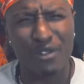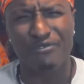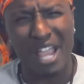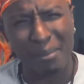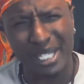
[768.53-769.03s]
your
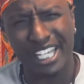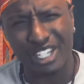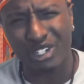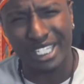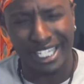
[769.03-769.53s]
family and
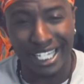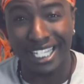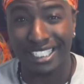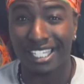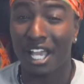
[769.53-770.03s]
your
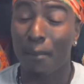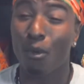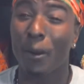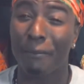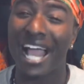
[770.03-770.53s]
kids
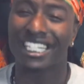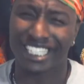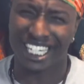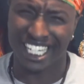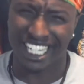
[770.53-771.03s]
more
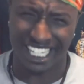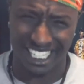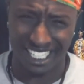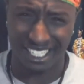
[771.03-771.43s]
masculine?